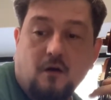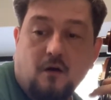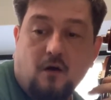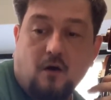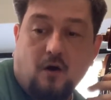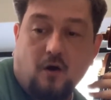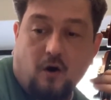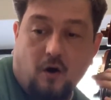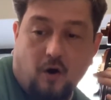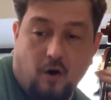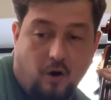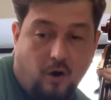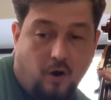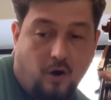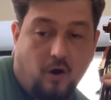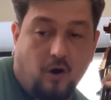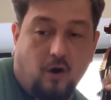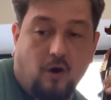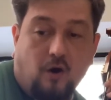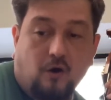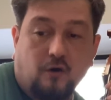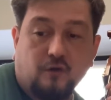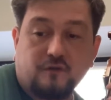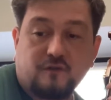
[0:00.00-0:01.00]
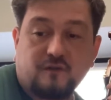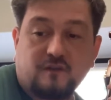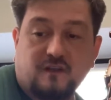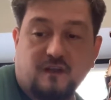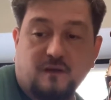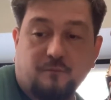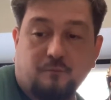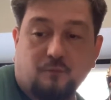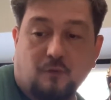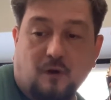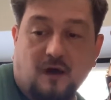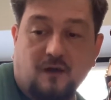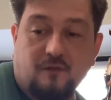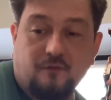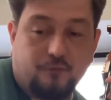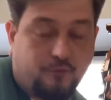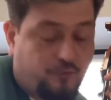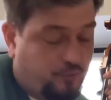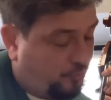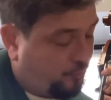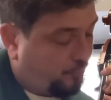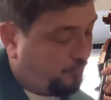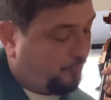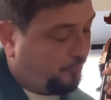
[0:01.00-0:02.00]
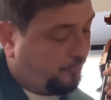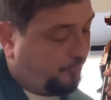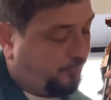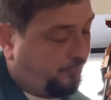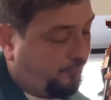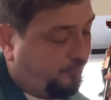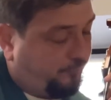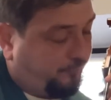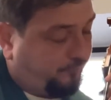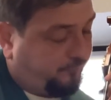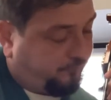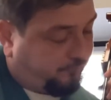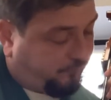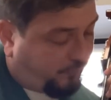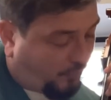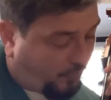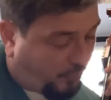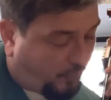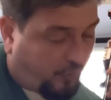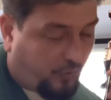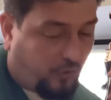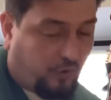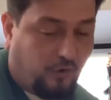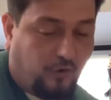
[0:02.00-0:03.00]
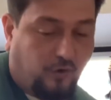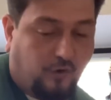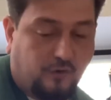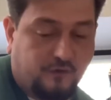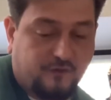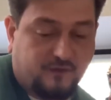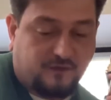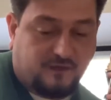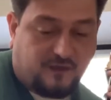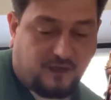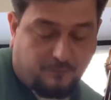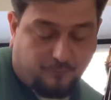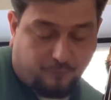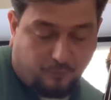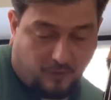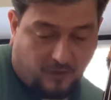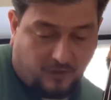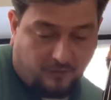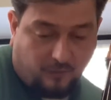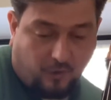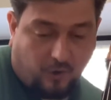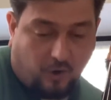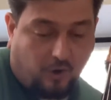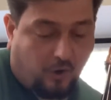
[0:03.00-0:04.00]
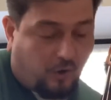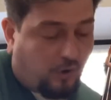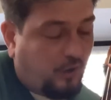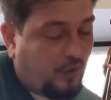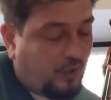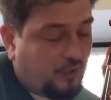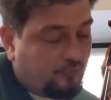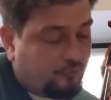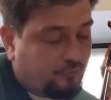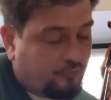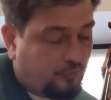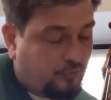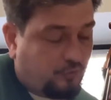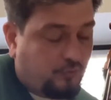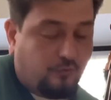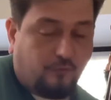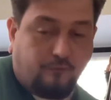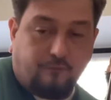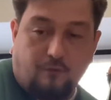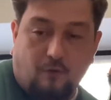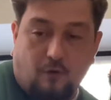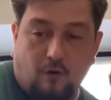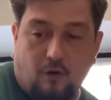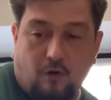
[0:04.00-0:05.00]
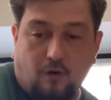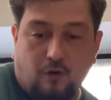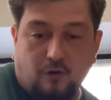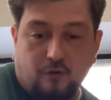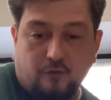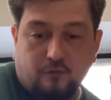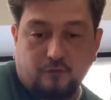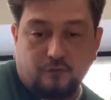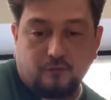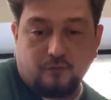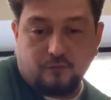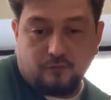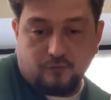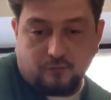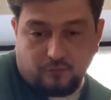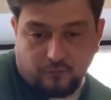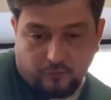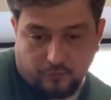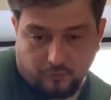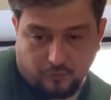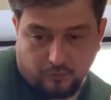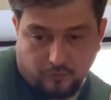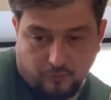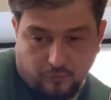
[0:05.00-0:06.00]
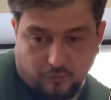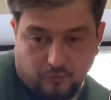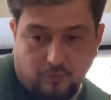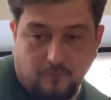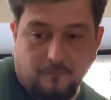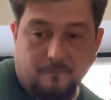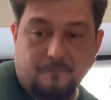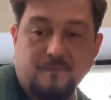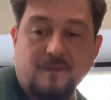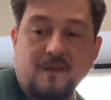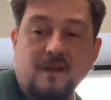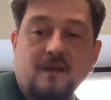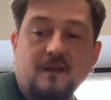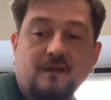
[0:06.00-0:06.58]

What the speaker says: oh, skip 1, 2, 4, skip 1, oh, 2, 4, 2.